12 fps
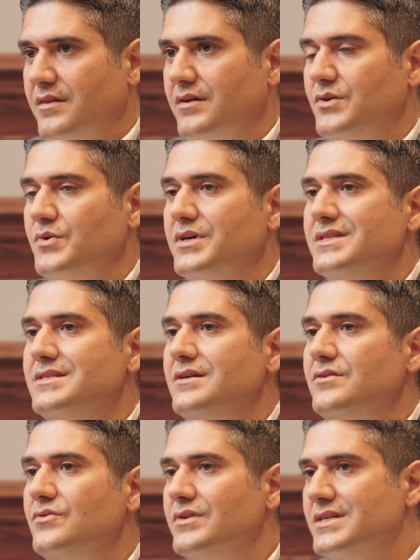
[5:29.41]
that you
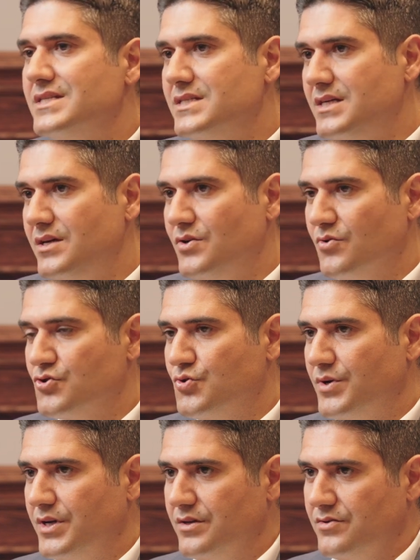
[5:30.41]
continue to see your
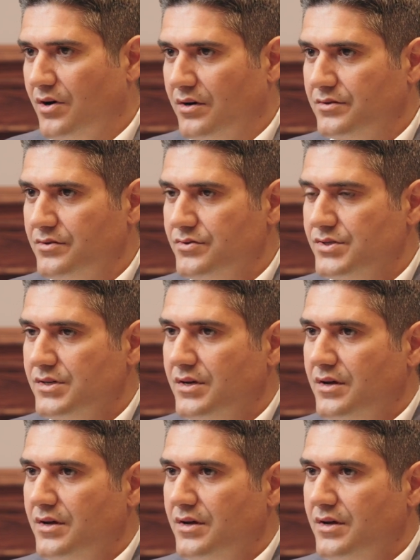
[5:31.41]
treating doctors,